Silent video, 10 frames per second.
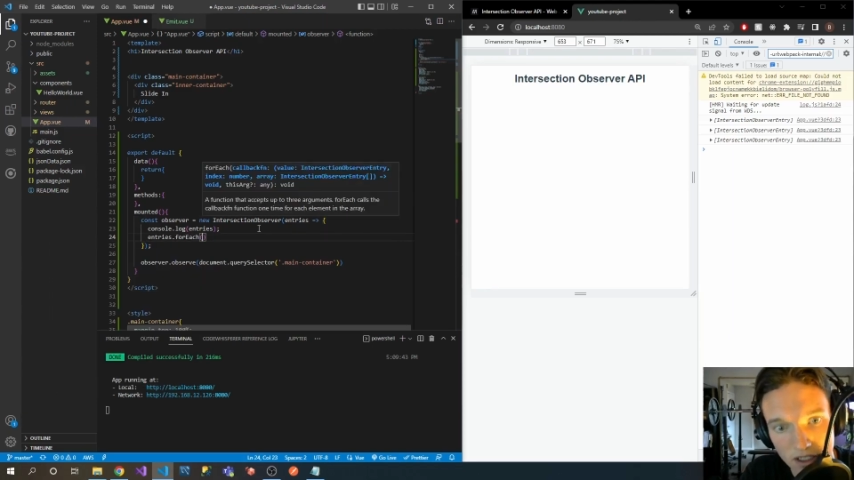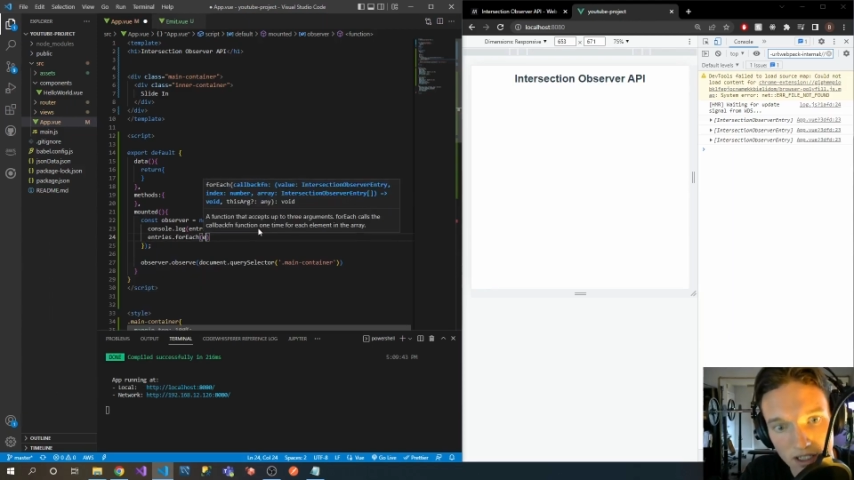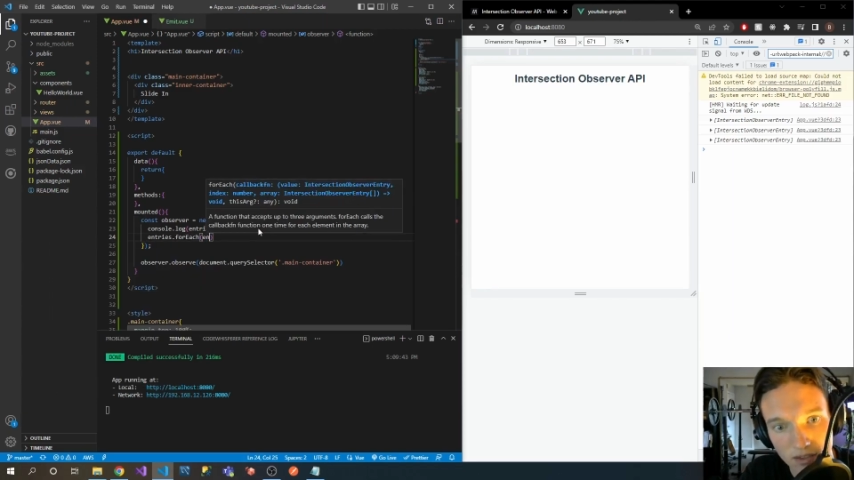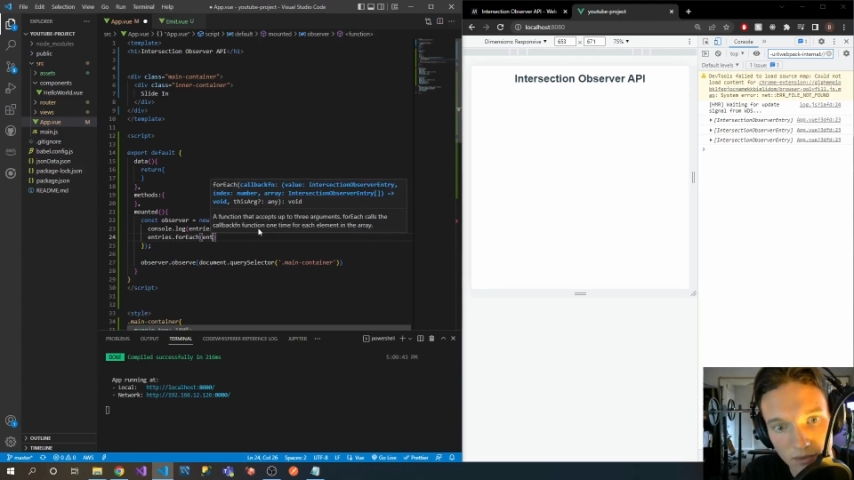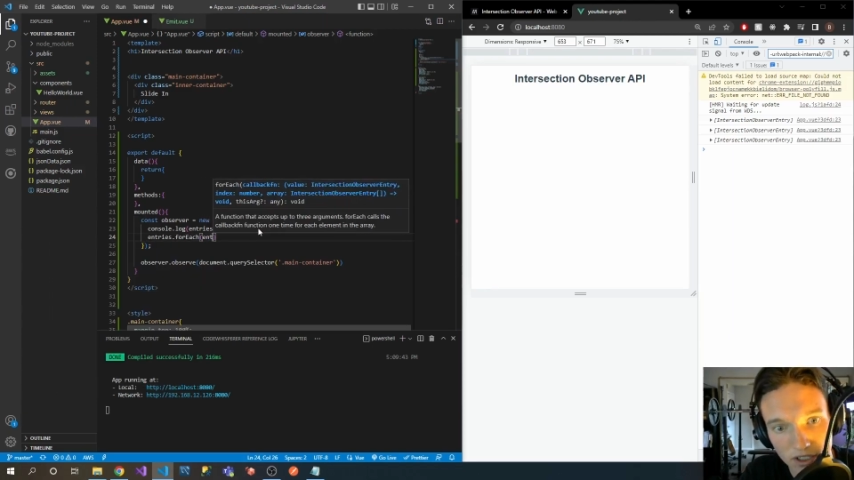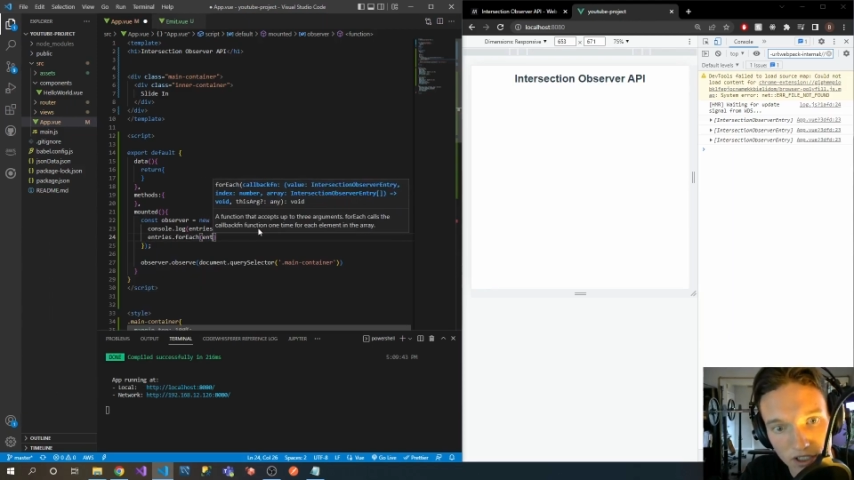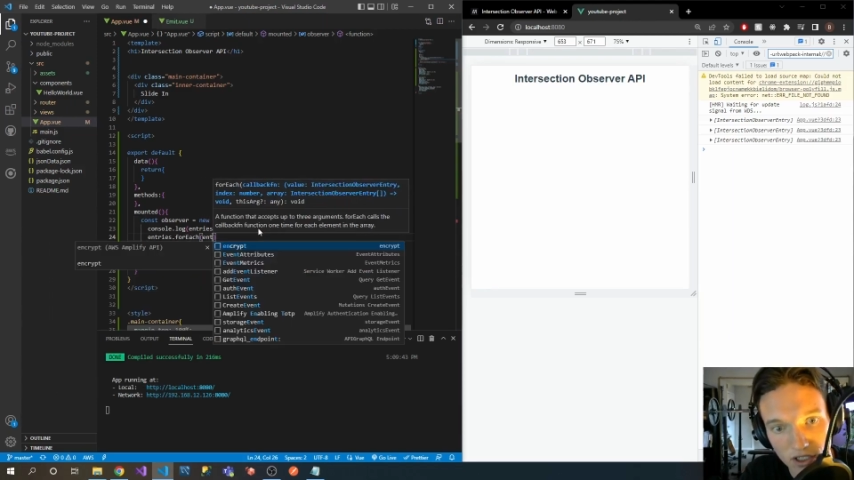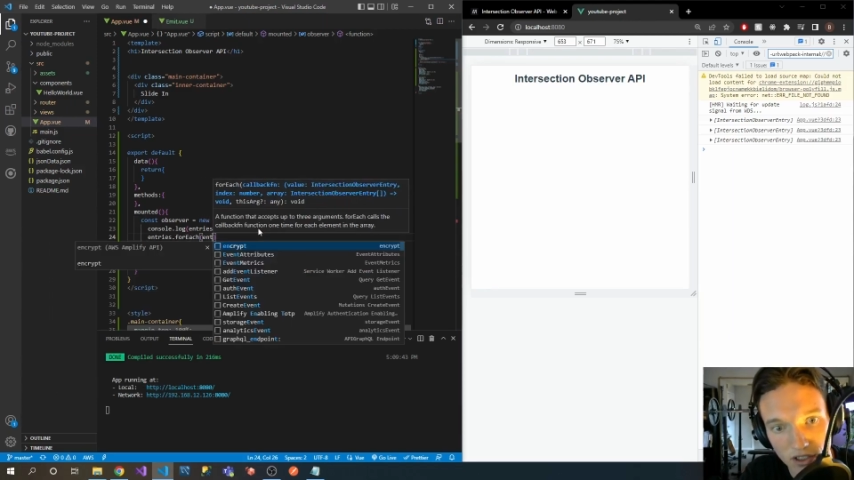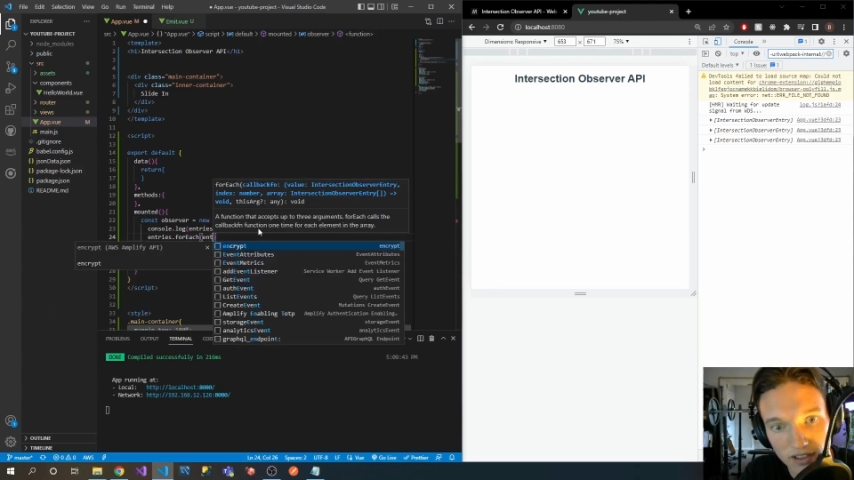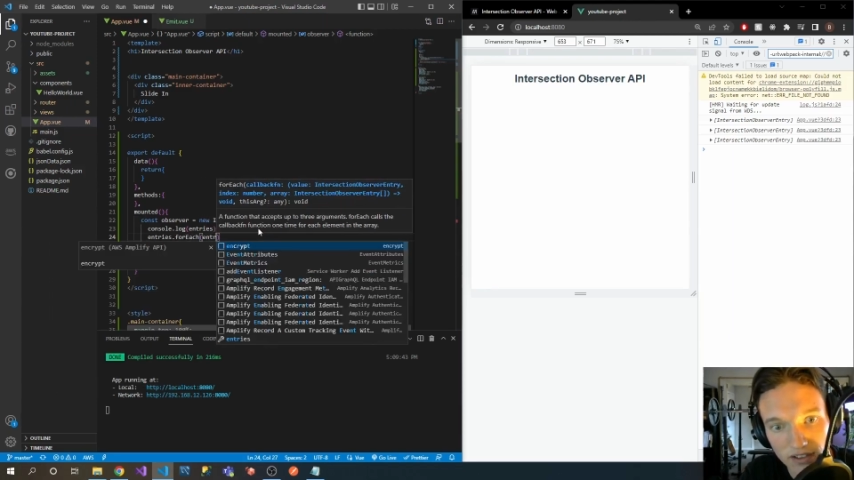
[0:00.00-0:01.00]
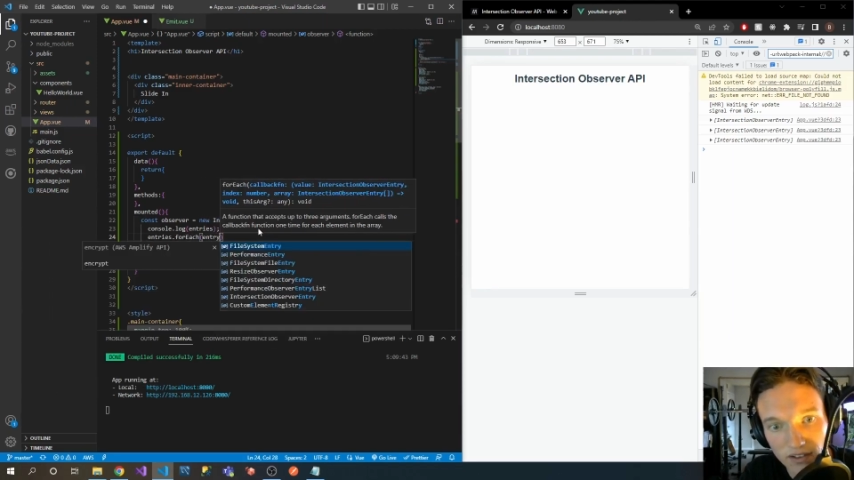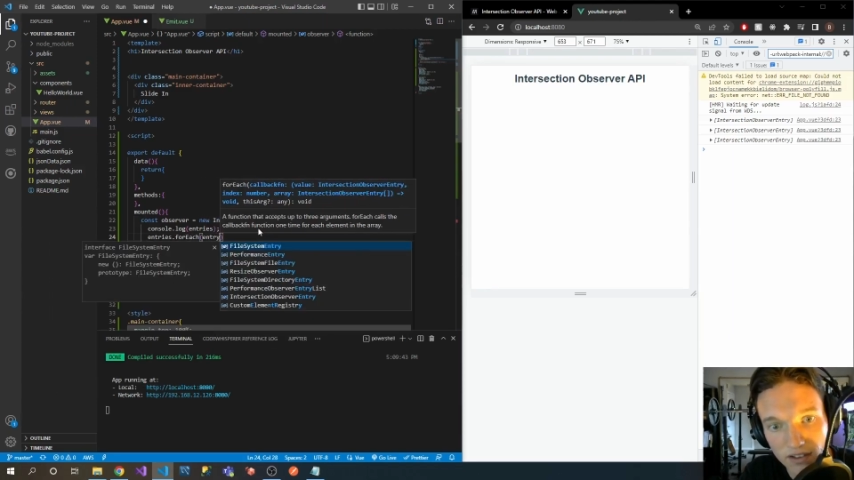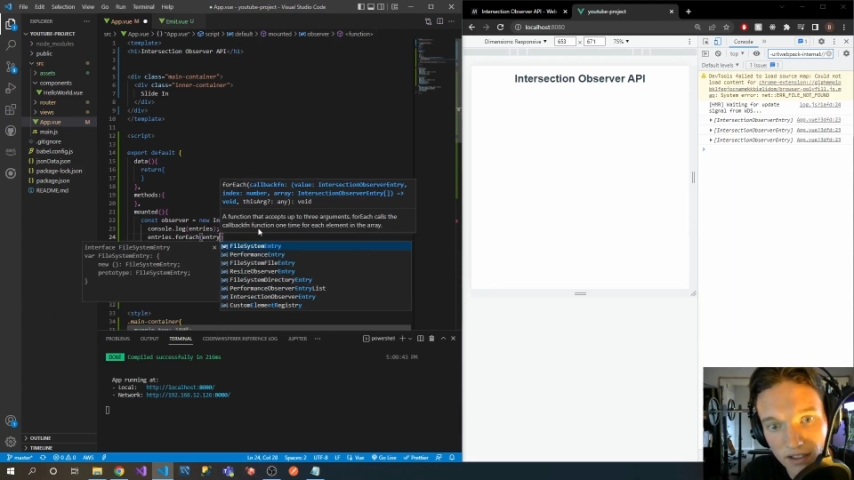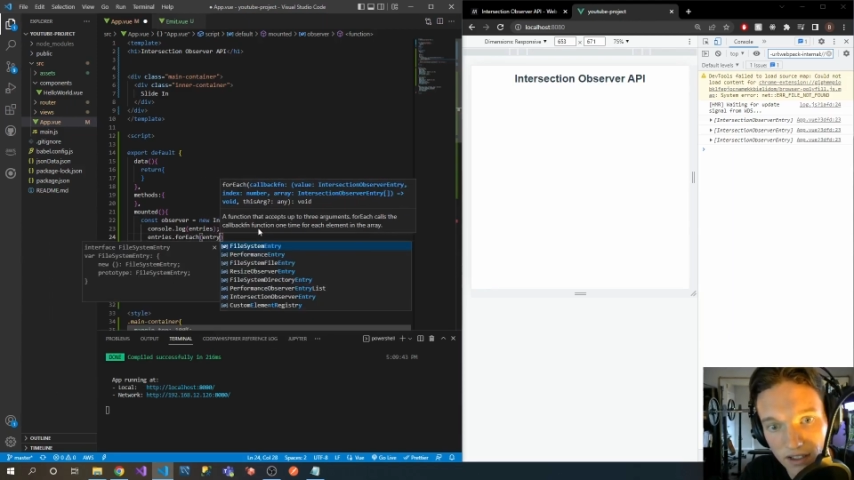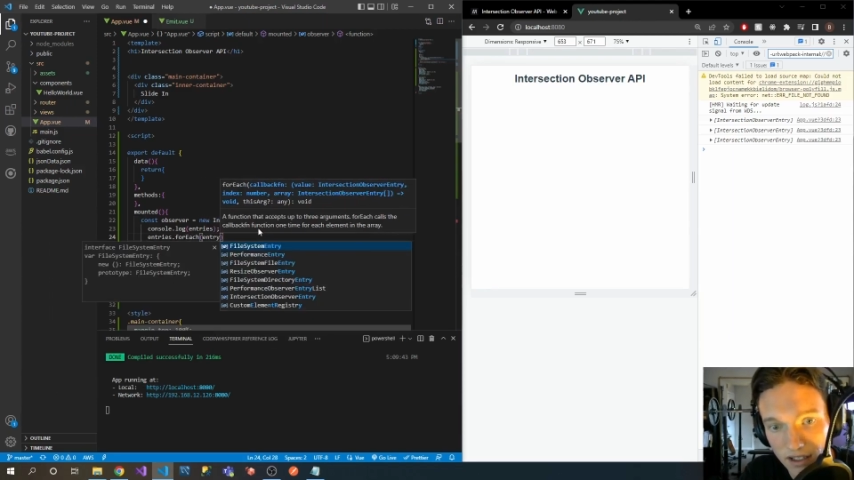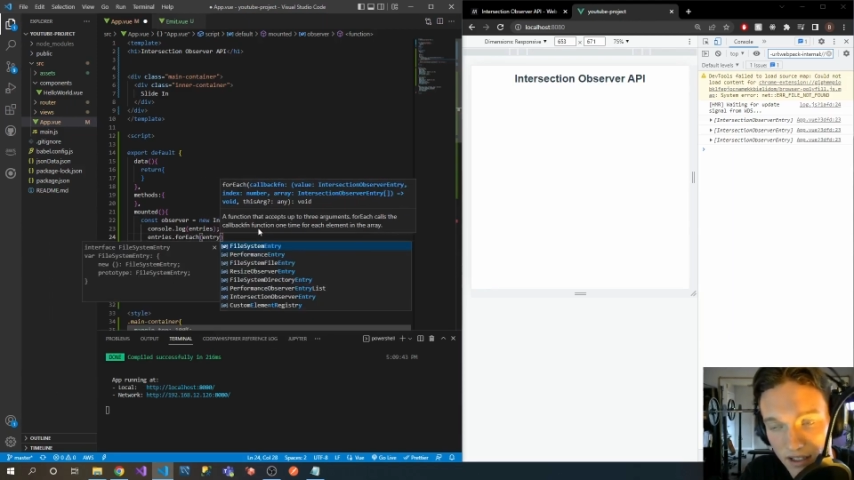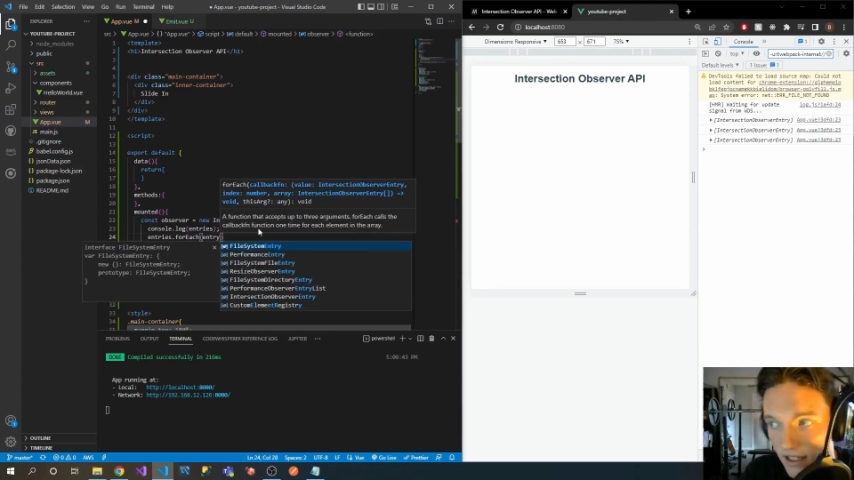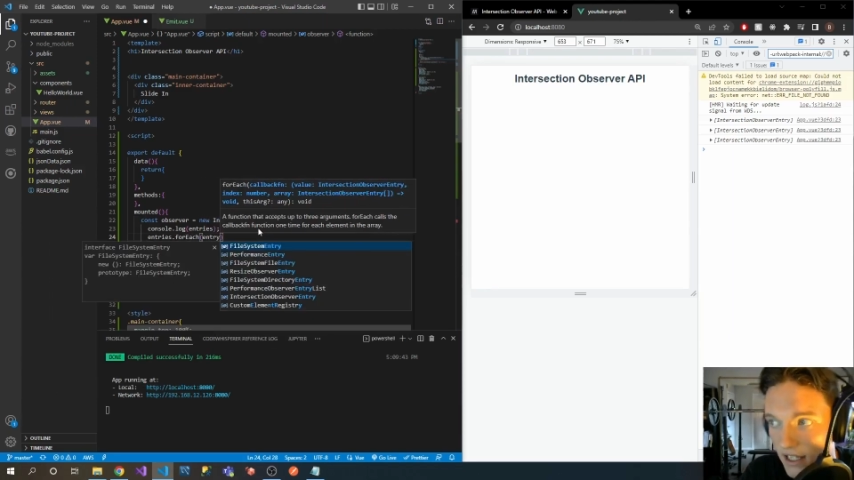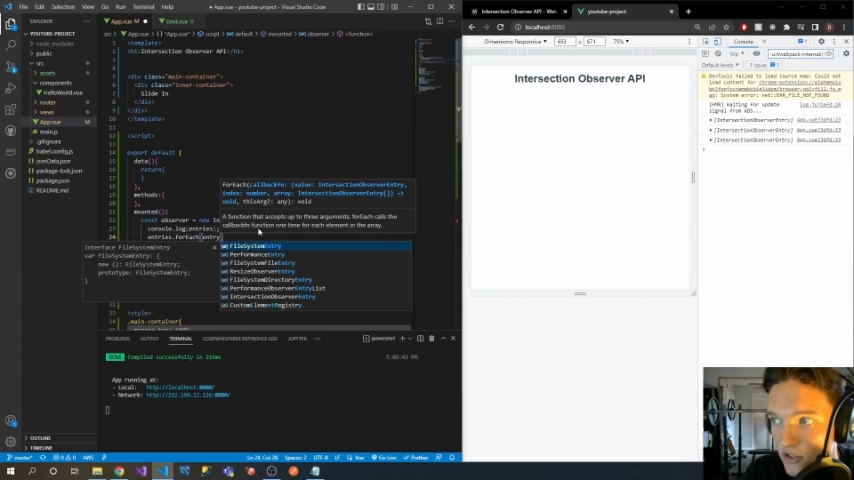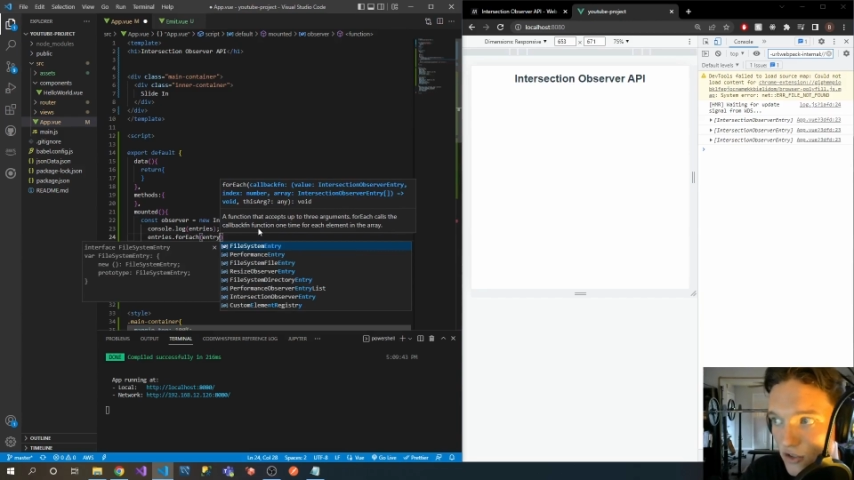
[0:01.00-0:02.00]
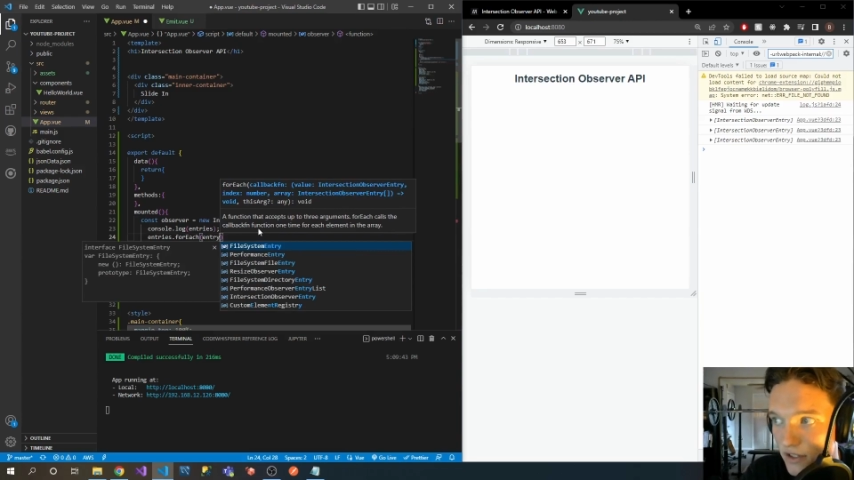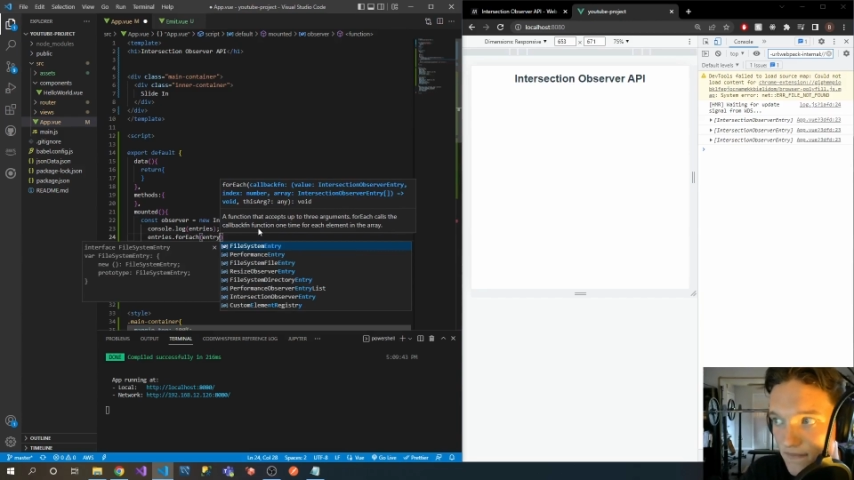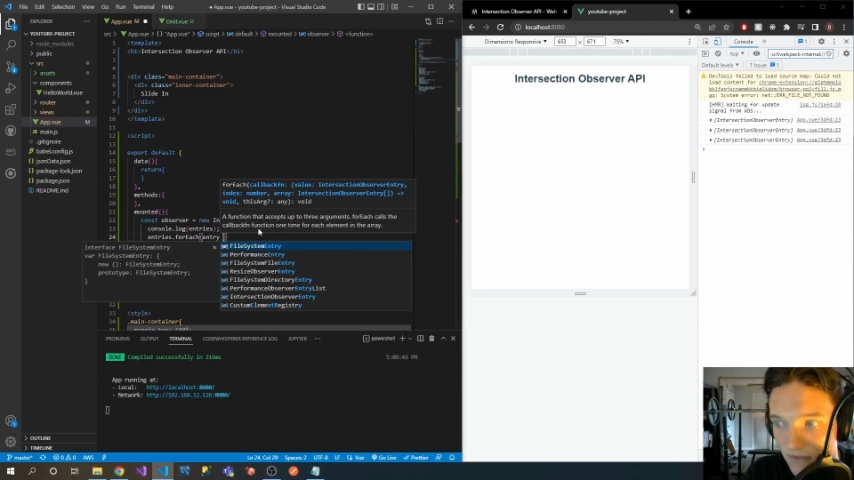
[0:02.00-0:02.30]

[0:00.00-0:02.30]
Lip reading: and we're going to call these an entry.